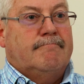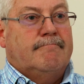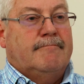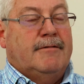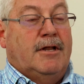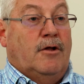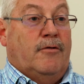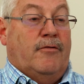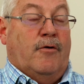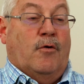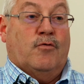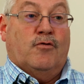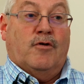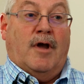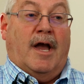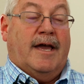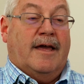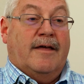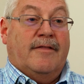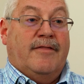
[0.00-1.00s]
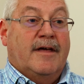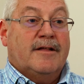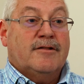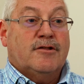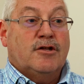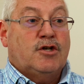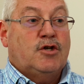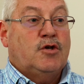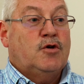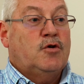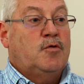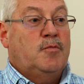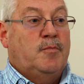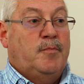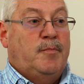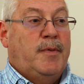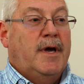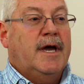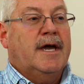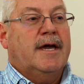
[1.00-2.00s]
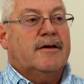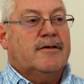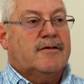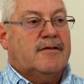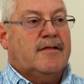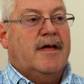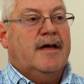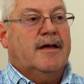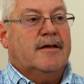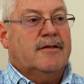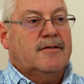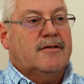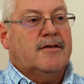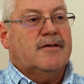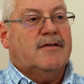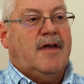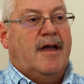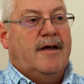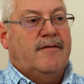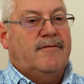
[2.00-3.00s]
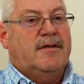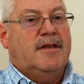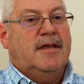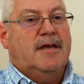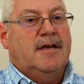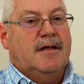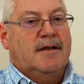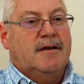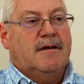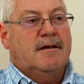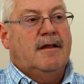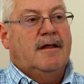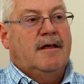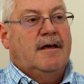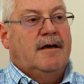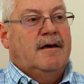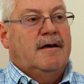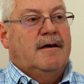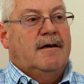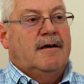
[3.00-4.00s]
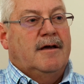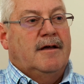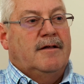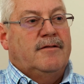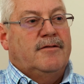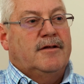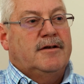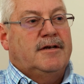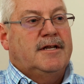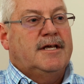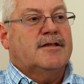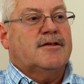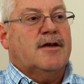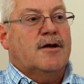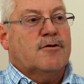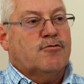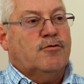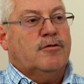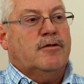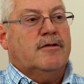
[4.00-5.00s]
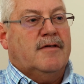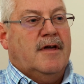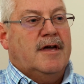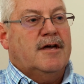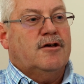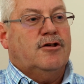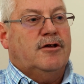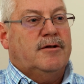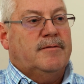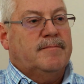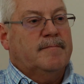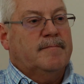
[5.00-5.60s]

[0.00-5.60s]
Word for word: You know, those are, I think, the two biggest things, the safety and, and the decentralization.